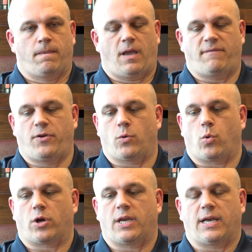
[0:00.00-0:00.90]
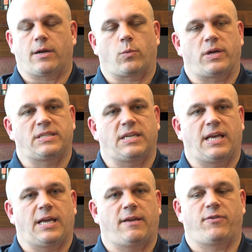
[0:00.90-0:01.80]
If you're working on a rig
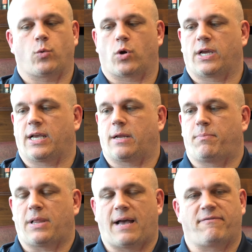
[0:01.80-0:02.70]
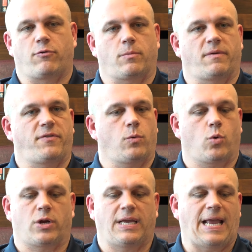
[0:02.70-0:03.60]
today, if you're working on a platform, if you're
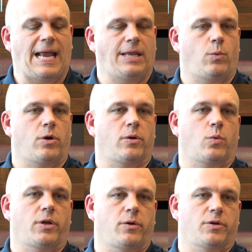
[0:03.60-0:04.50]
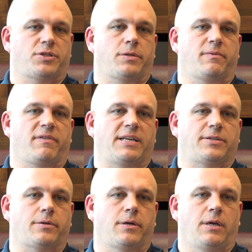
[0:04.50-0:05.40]
working anywhere to where you're a
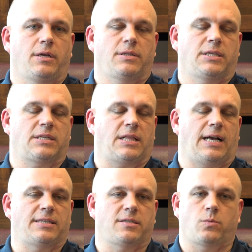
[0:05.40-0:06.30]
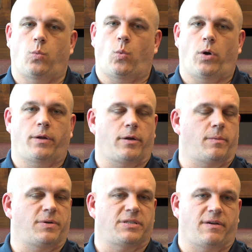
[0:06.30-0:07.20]
supervisor, this class is
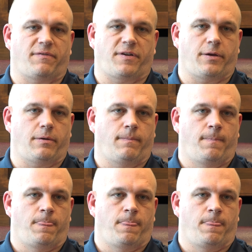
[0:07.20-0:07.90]
100% for you.